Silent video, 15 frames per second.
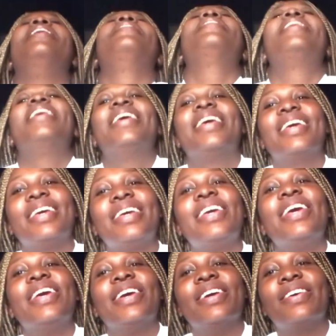Okay,
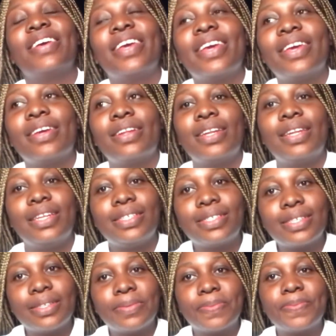
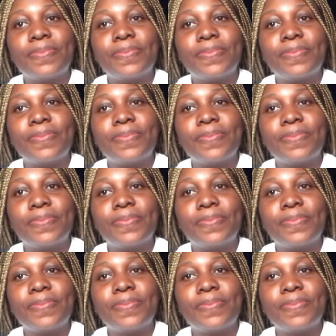listen.